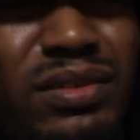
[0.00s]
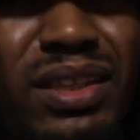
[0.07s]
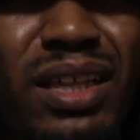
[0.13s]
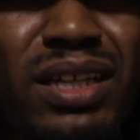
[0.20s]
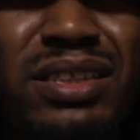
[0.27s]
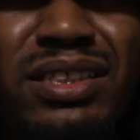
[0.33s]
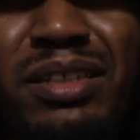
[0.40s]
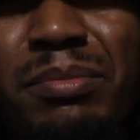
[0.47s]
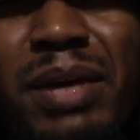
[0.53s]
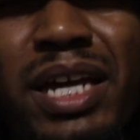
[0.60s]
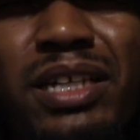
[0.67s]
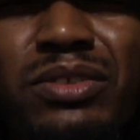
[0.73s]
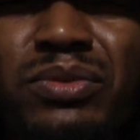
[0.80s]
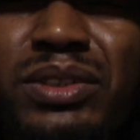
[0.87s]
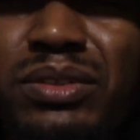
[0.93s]
Let's get
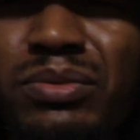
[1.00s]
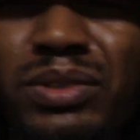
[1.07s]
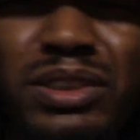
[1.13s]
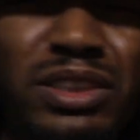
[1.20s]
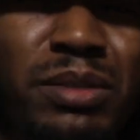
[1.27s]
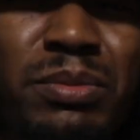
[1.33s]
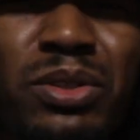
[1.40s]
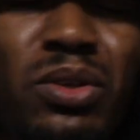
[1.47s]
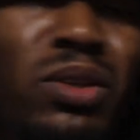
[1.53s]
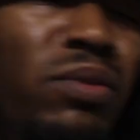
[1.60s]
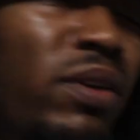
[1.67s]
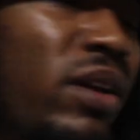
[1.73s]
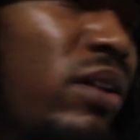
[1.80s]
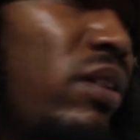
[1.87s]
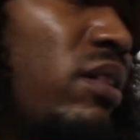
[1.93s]
back, because we jumping all
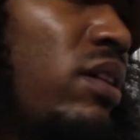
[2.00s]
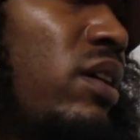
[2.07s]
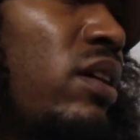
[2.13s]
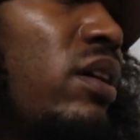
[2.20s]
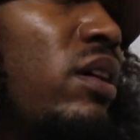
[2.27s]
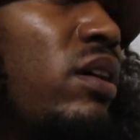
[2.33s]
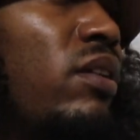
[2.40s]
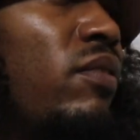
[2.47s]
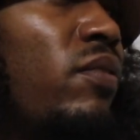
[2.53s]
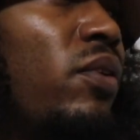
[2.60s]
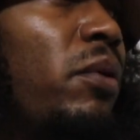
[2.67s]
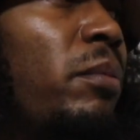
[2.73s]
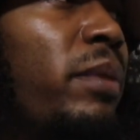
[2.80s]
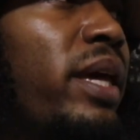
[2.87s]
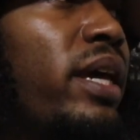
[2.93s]
around.
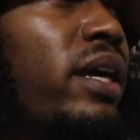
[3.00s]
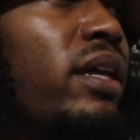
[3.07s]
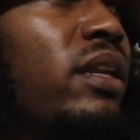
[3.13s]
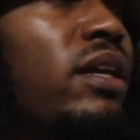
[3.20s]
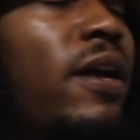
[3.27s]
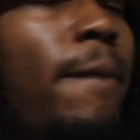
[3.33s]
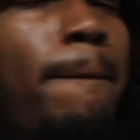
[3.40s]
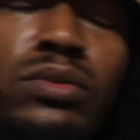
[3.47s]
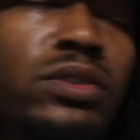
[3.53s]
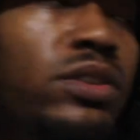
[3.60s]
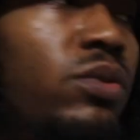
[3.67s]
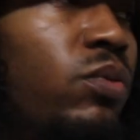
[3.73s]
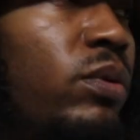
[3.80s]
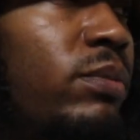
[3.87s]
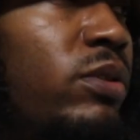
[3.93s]
For a man, just
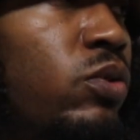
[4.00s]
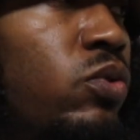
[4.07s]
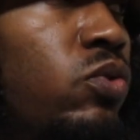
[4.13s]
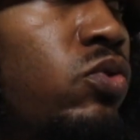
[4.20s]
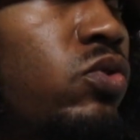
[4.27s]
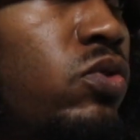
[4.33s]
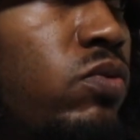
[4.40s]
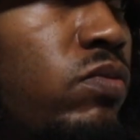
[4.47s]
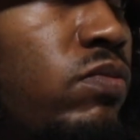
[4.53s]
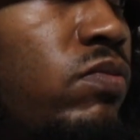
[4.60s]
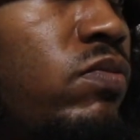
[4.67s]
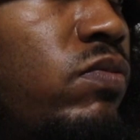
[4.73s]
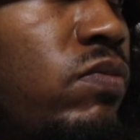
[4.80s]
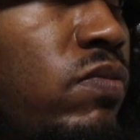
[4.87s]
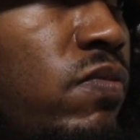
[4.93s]
a woman who's
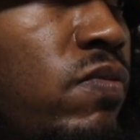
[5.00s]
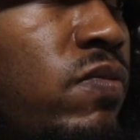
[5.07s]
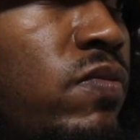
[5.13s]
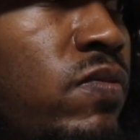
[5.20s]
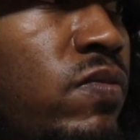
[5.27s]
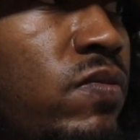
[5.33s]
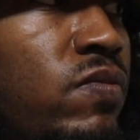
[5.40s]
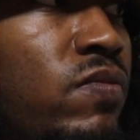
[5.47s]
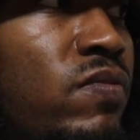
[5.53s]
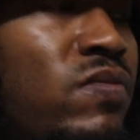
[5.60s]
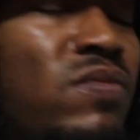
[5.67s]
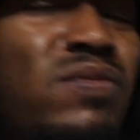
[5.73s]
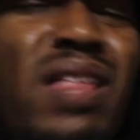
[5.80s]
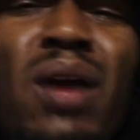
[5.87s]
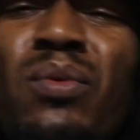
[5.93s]

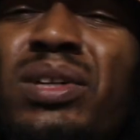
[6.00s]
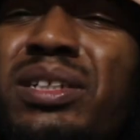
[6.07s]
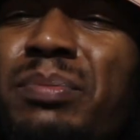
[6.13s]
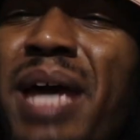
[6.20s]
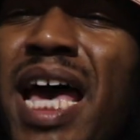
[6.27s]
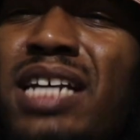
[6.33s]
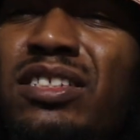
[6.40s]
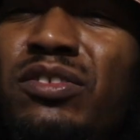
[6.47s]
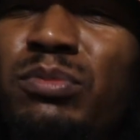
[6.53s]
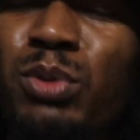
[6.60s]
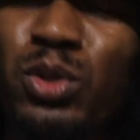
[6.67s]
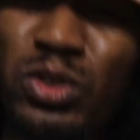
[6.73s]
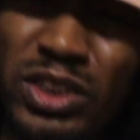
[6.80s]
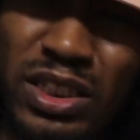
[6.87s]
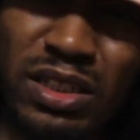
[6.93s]
not really passive
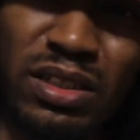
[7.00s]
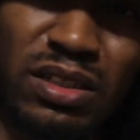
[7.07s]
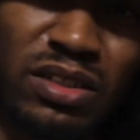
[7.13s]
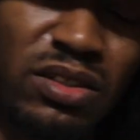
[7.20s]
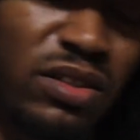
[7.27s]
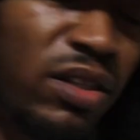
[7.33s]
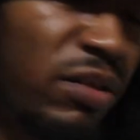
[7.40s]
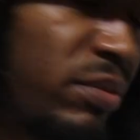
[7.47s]
per se, you know what I